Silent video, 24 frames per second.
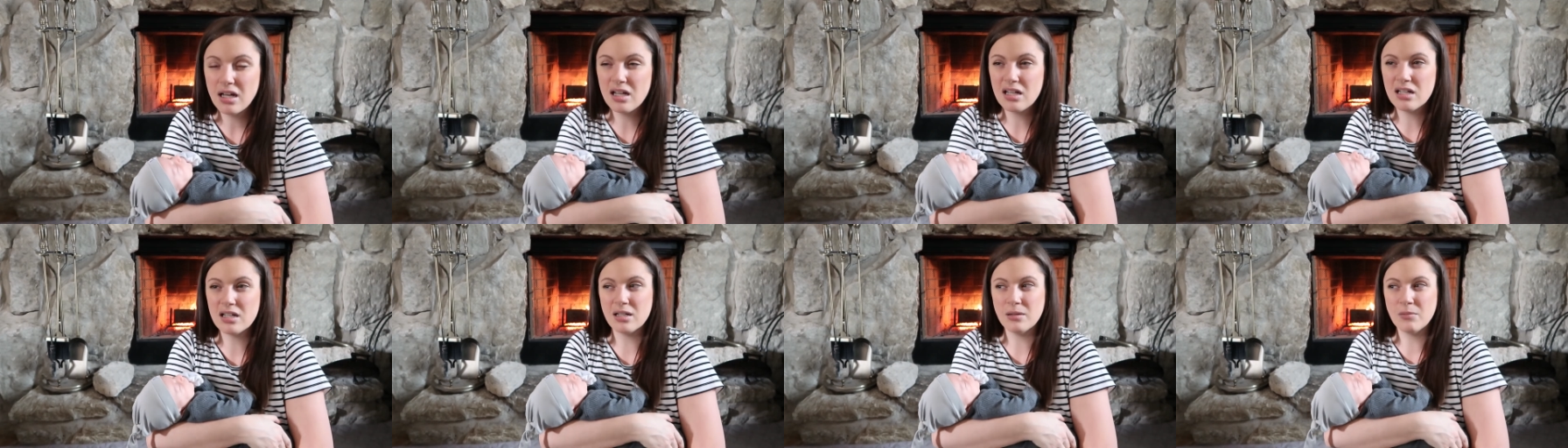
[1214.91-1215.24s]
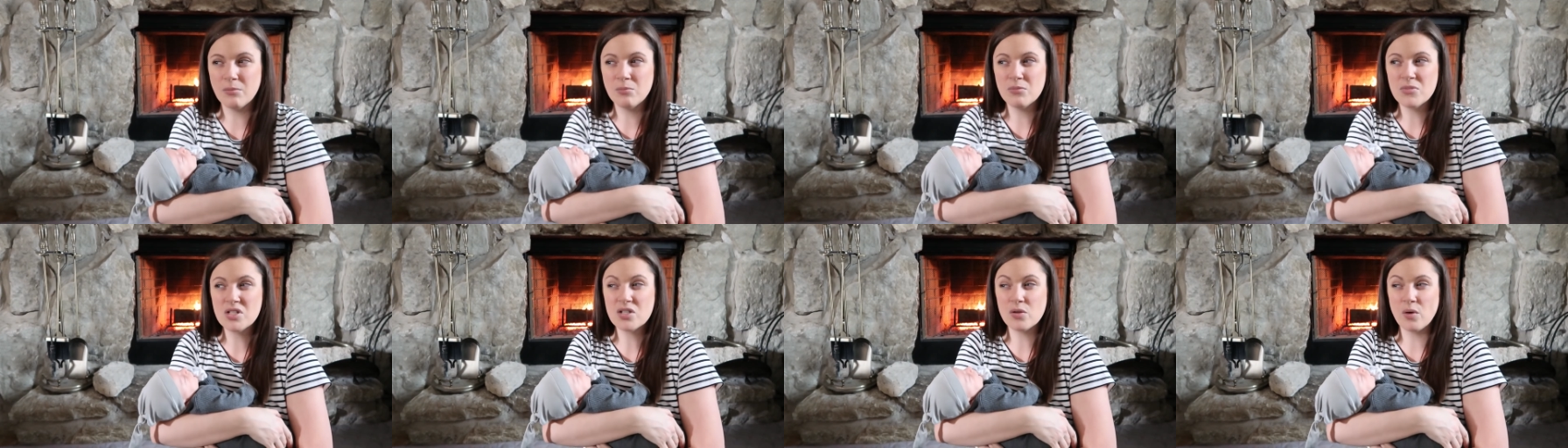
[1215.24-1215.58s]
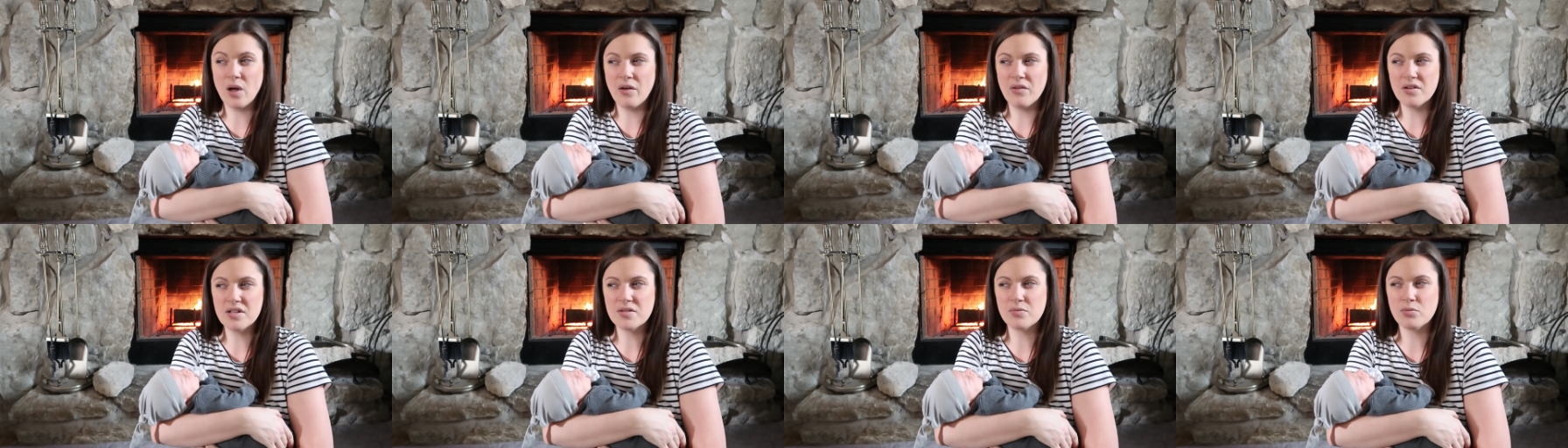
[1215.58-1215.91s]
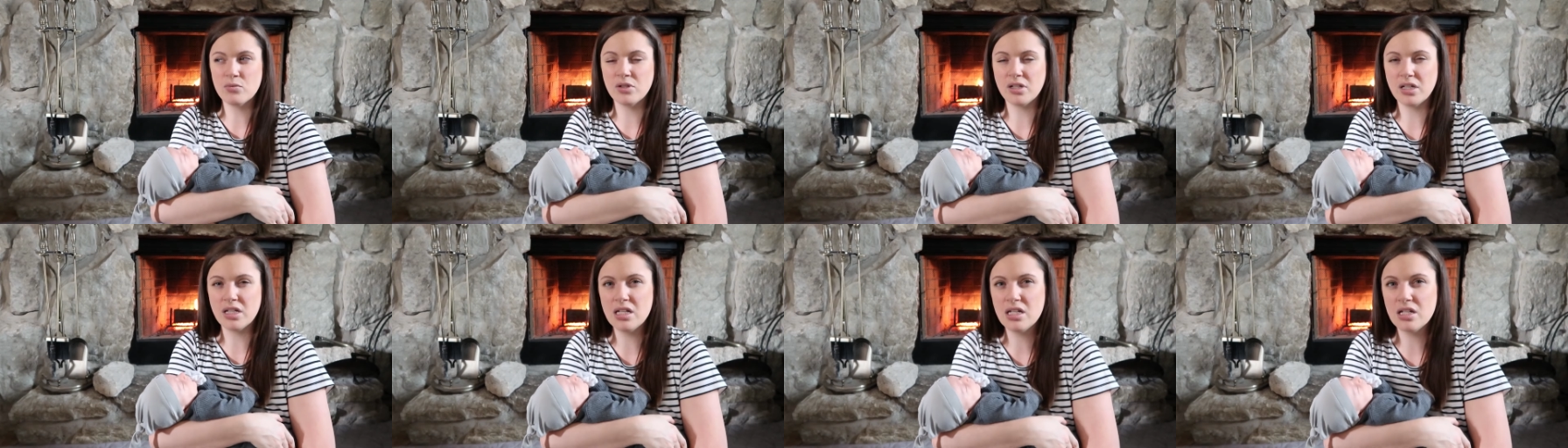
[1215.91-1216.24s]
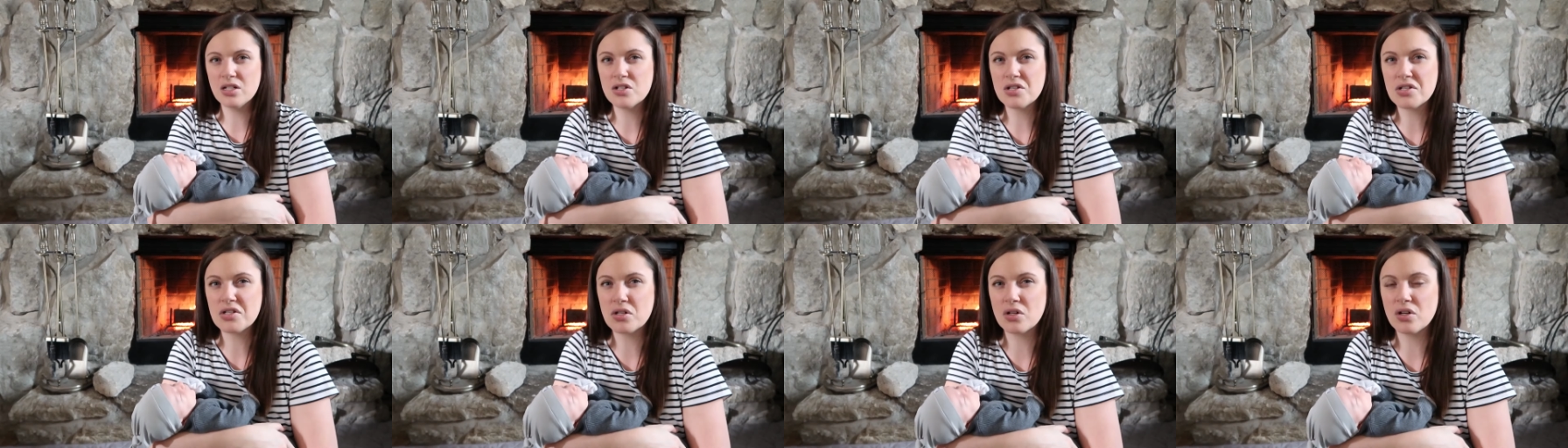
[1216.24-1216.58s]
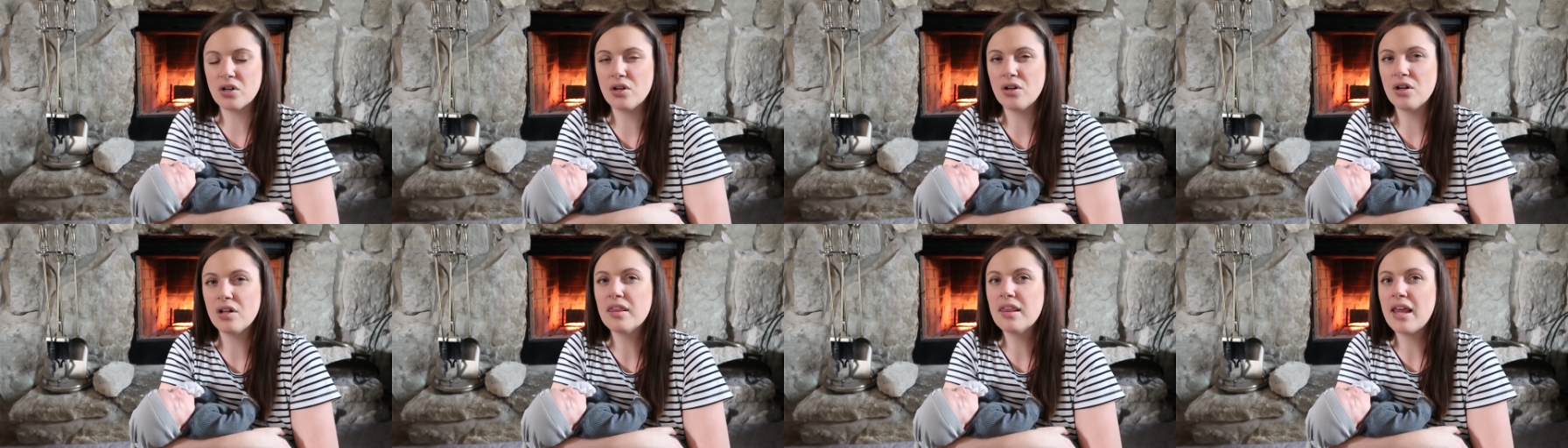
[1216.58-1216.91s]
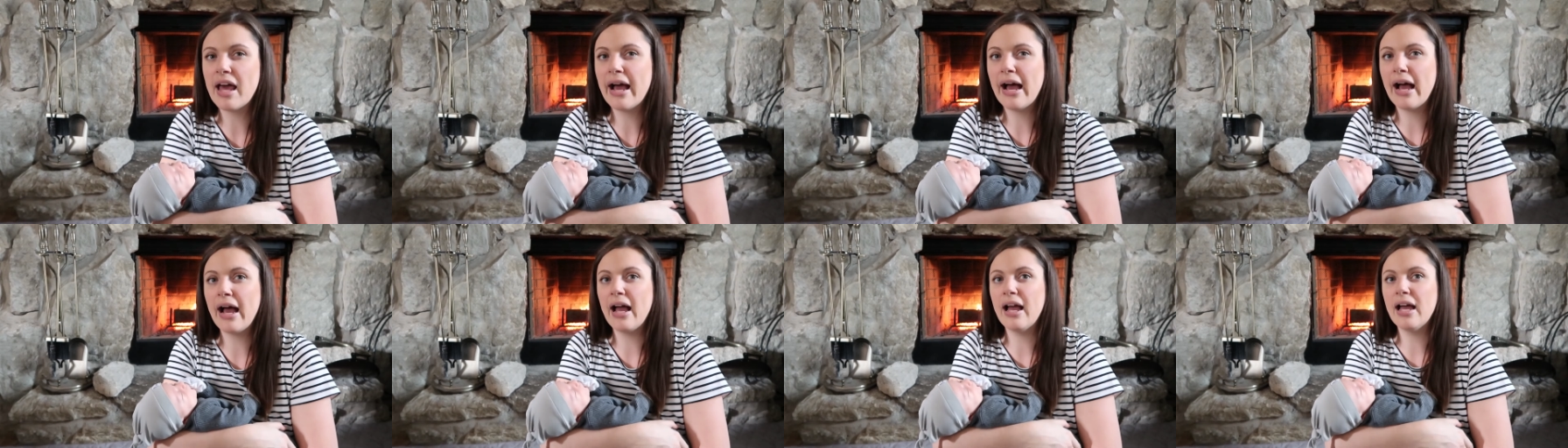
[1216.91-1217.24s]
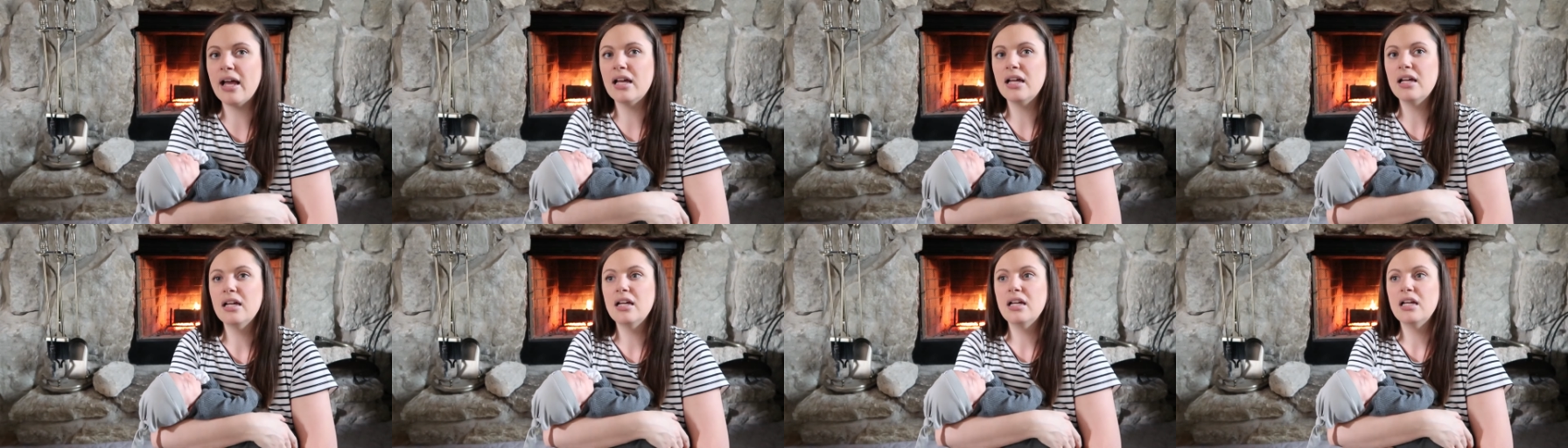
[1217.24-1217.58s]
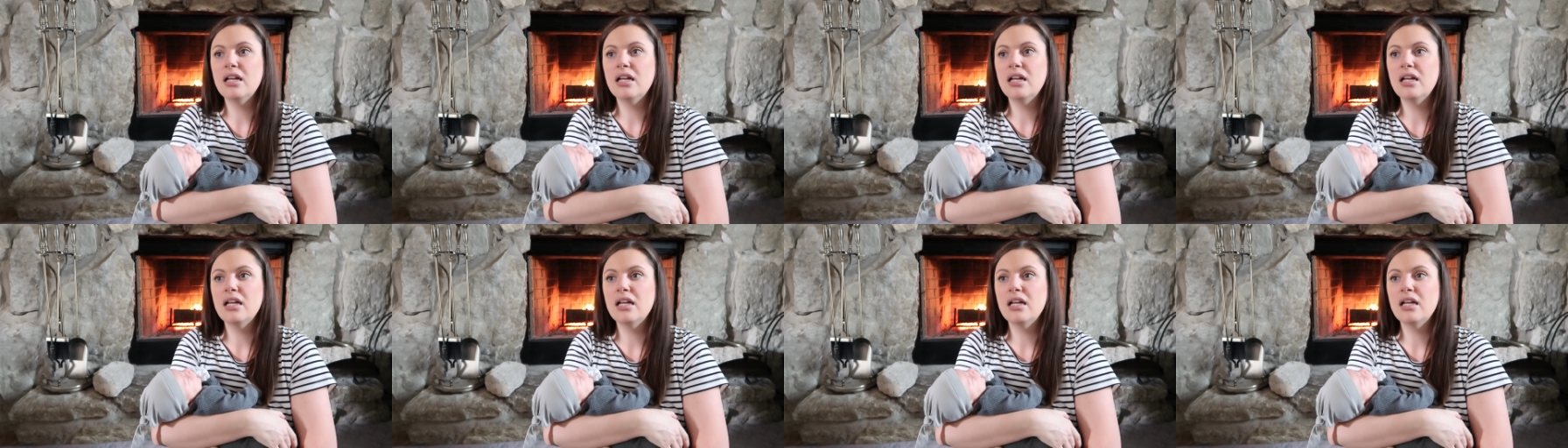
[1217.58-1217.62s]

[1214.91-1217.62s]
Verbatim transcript: Um, so I was really concerned that